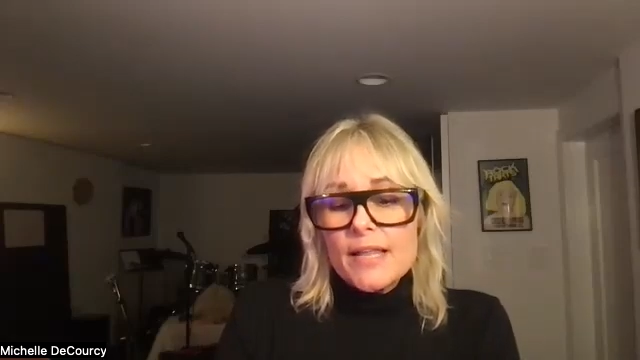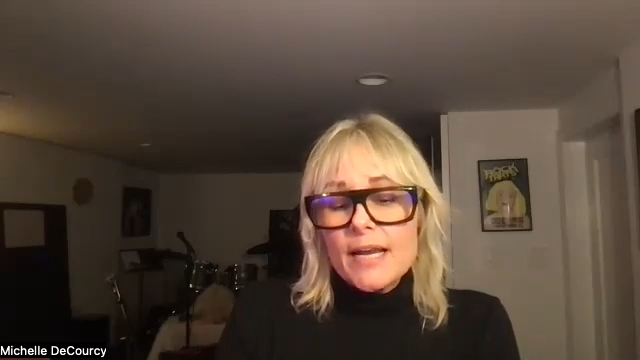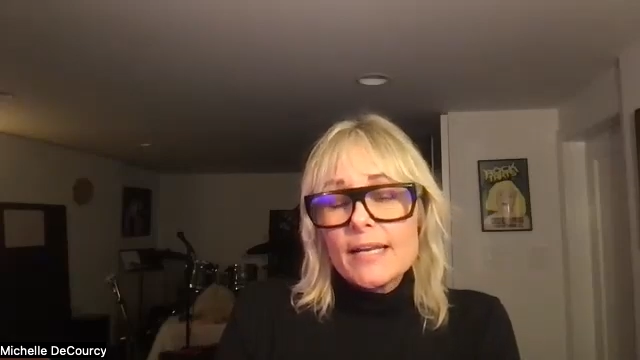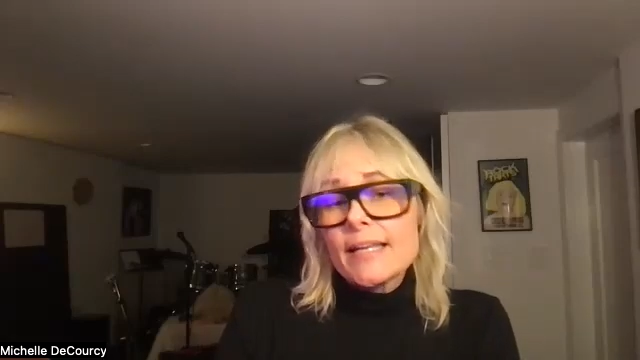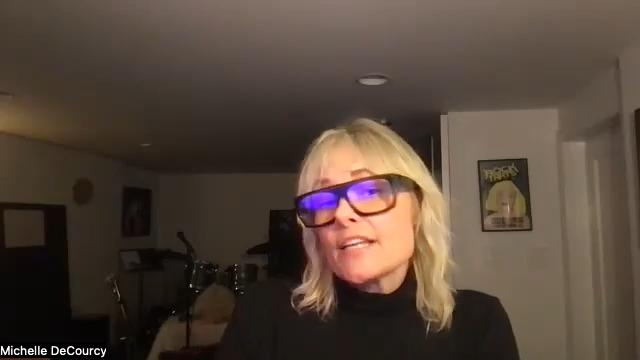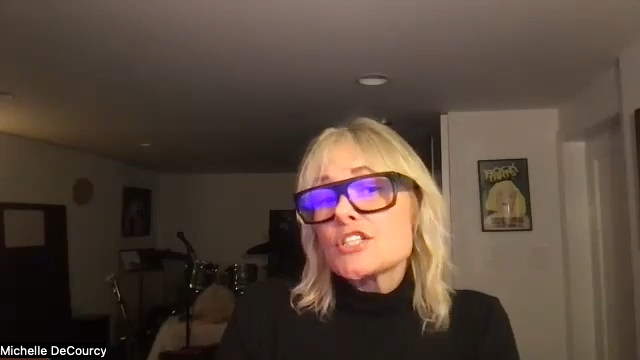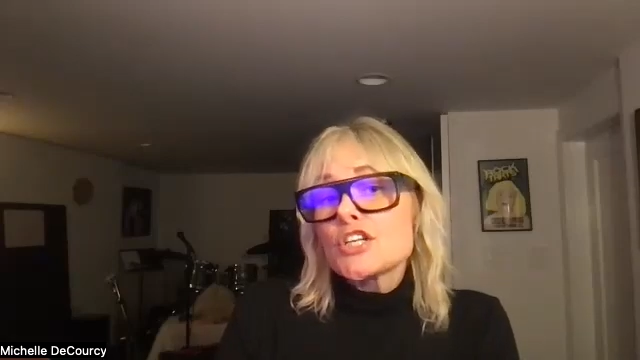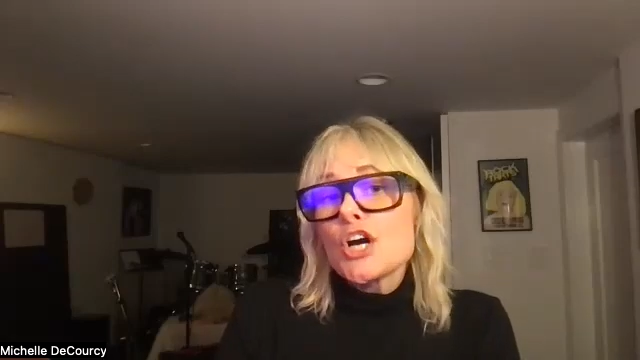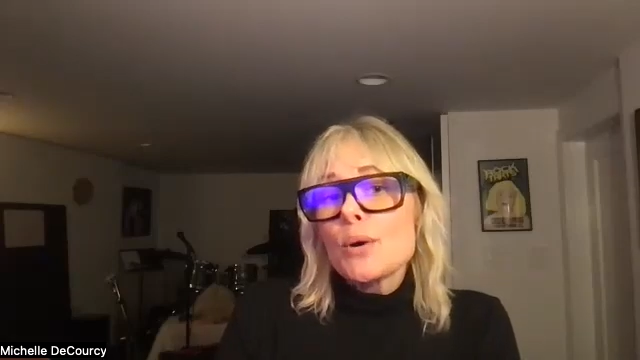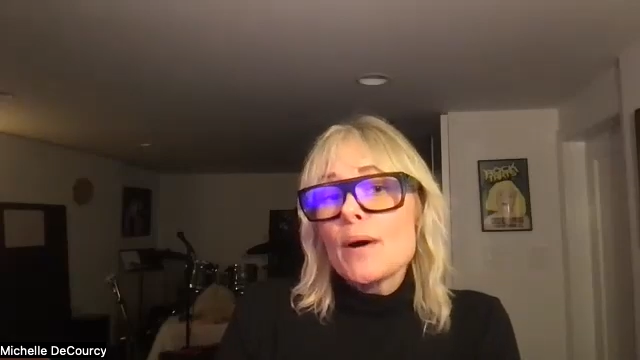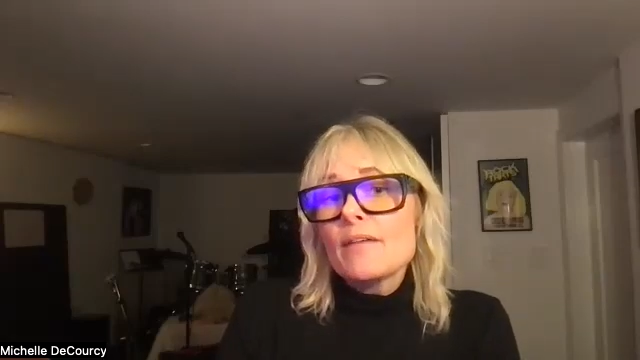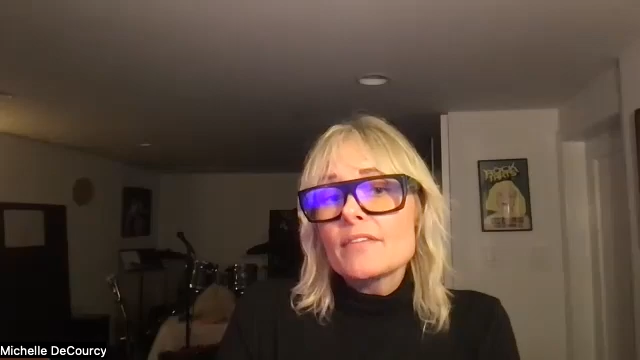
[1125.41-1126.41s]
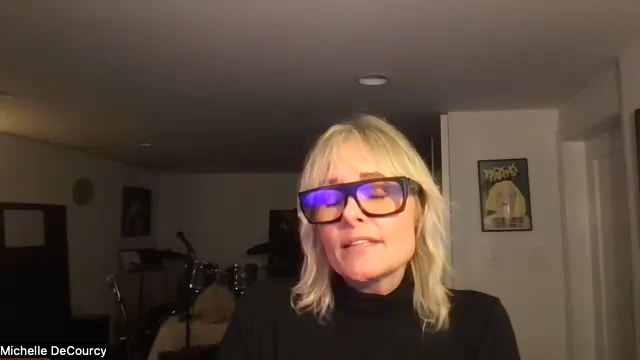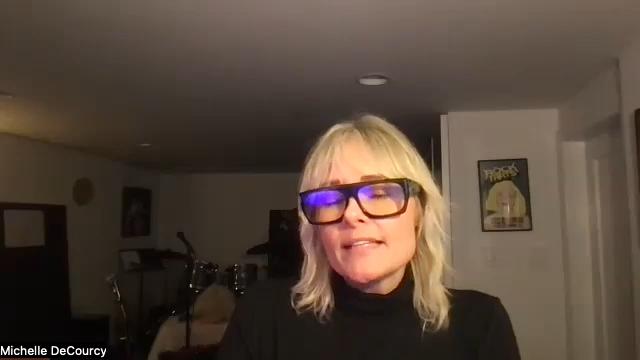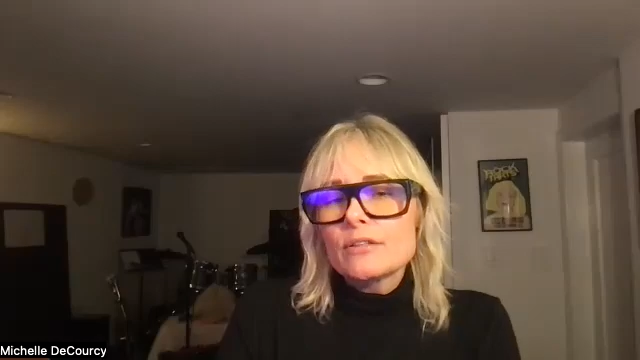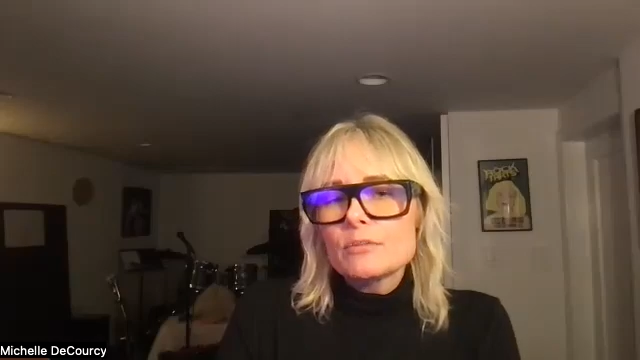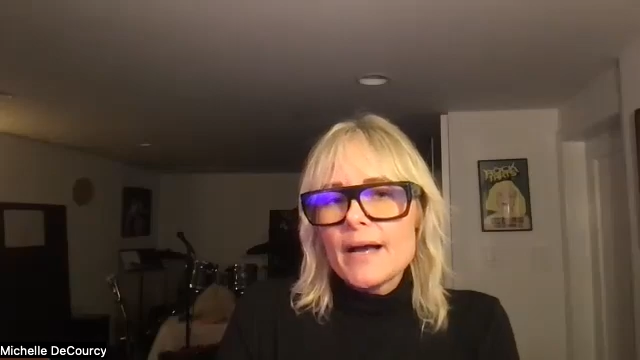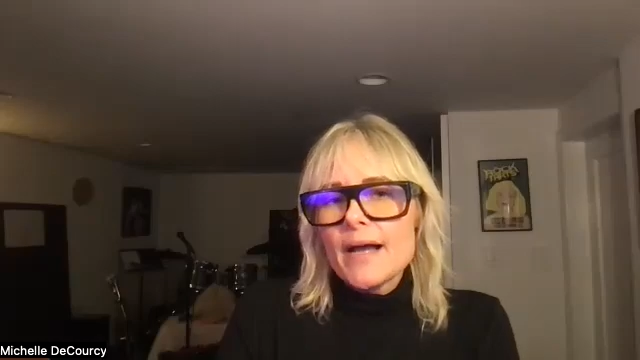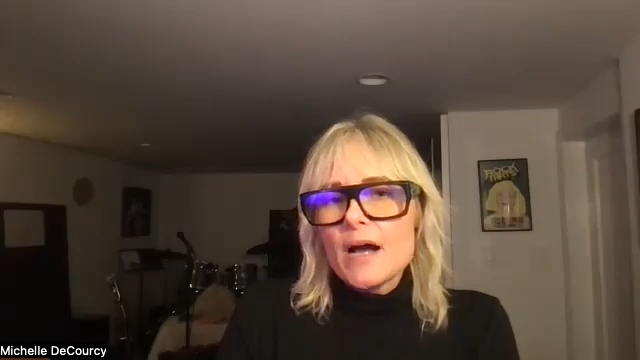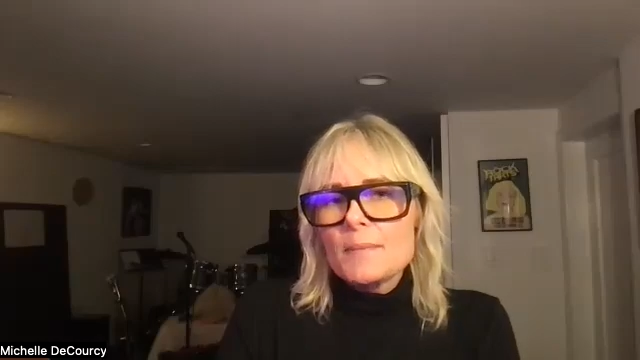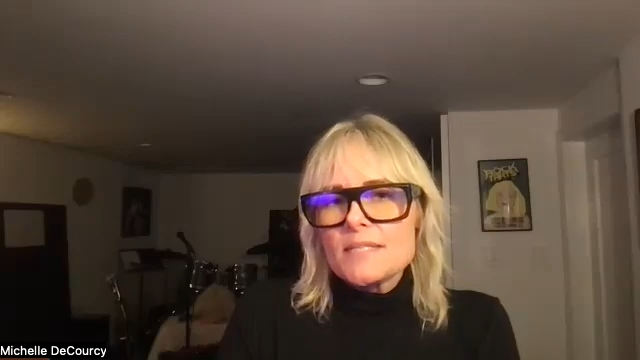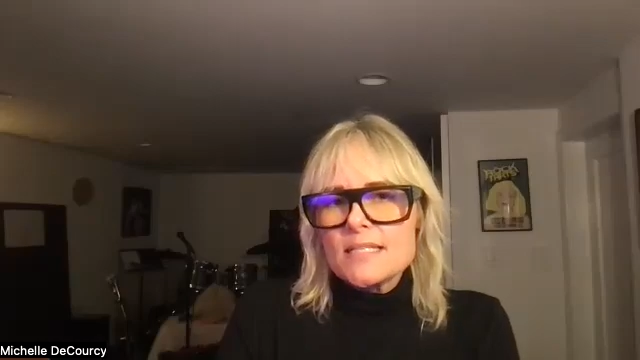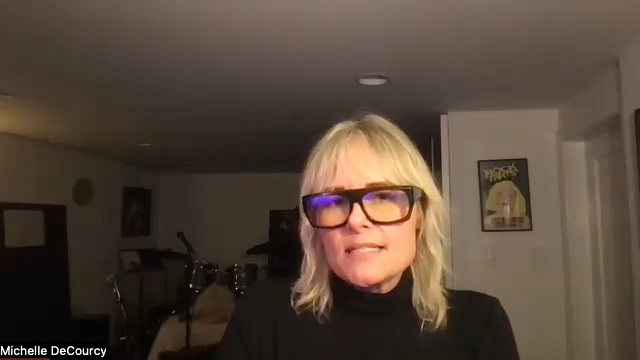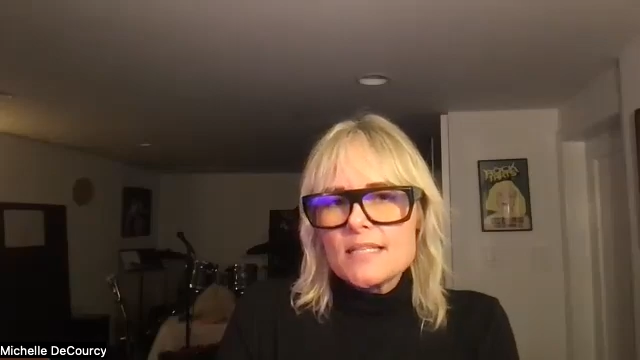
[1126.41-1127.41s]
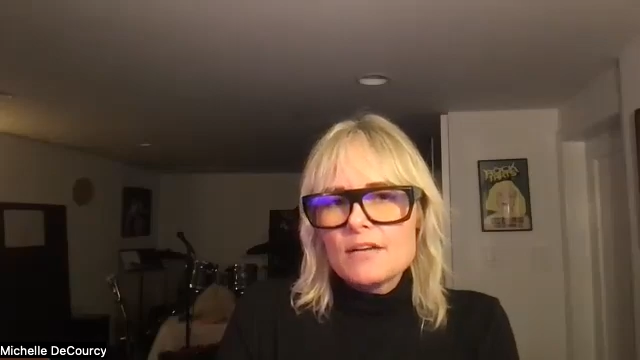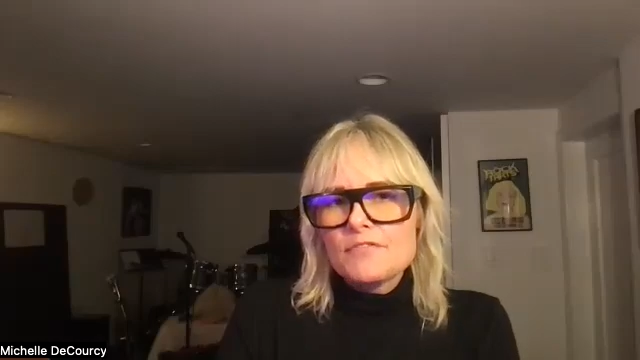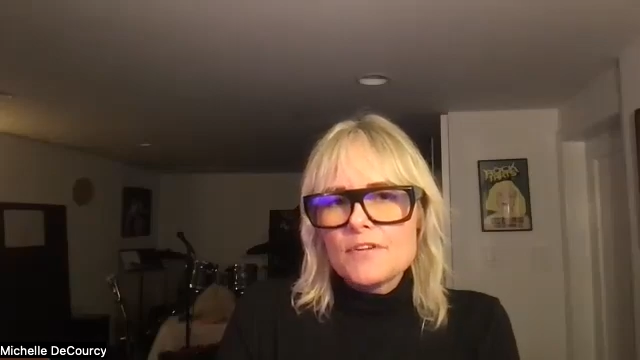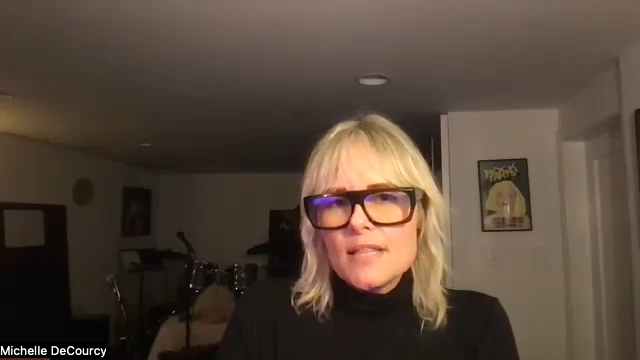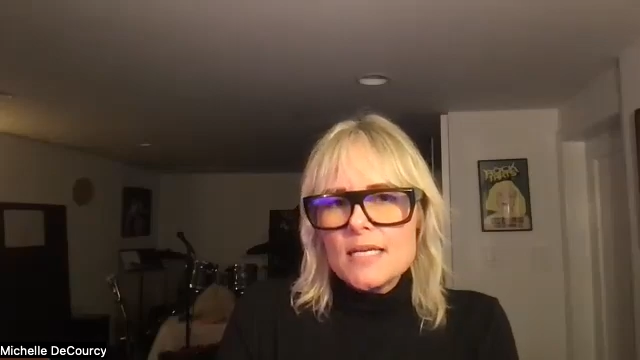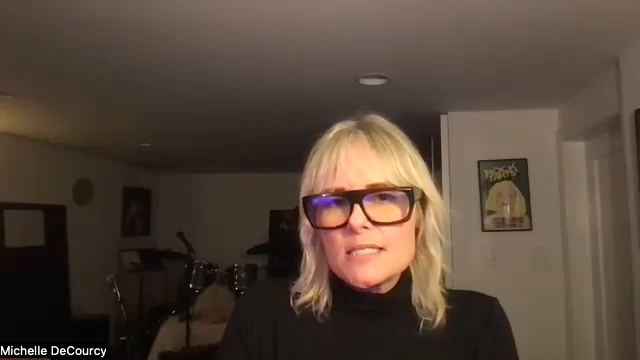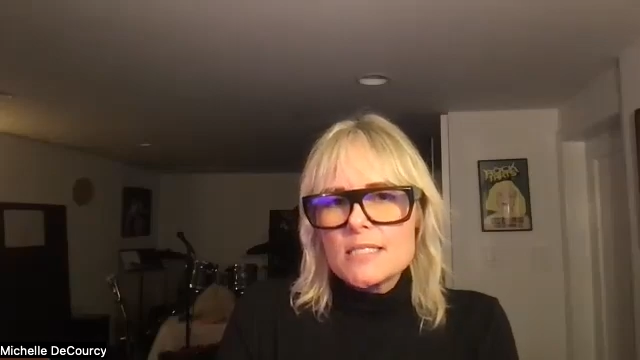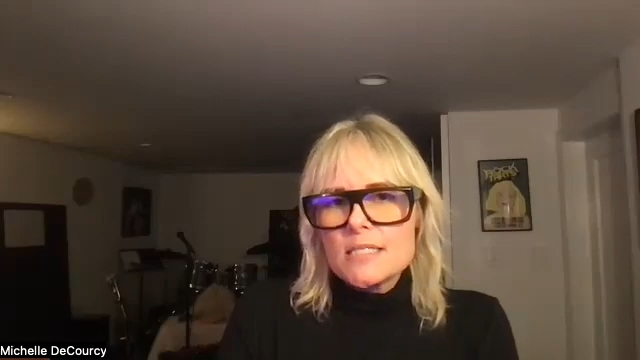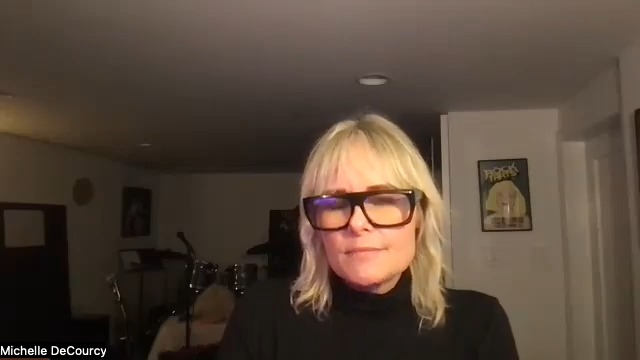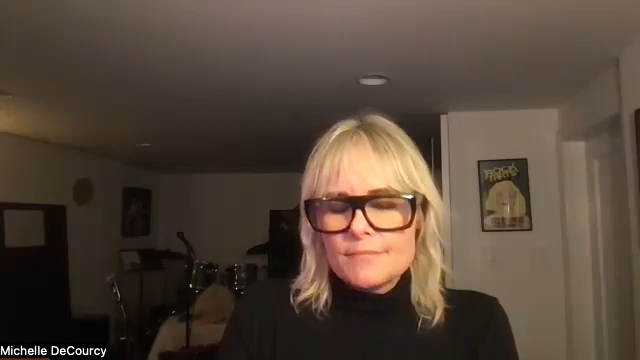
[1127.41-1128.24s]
that I needed to go have a needle biopsy done for this.